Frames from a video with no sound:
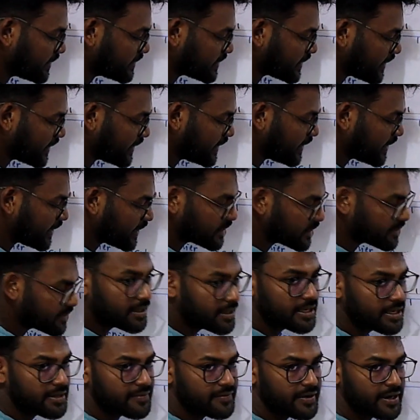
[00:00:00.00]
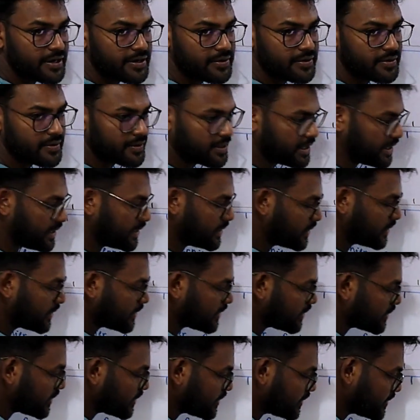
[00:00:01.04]
scale has been divided to 10.
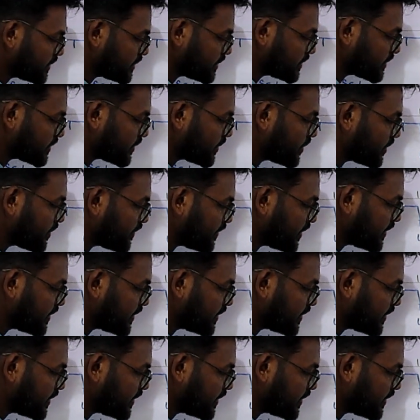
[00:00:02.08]
It's going to be